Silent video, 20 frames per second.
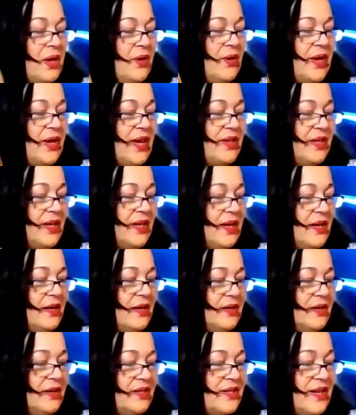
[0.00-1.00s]
Okay, the
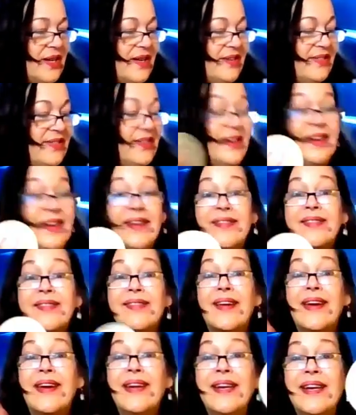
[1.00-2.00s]
Gong says an
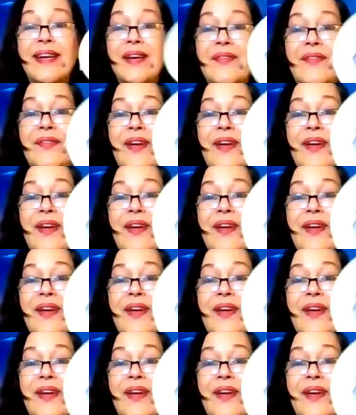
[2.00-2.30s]
exciting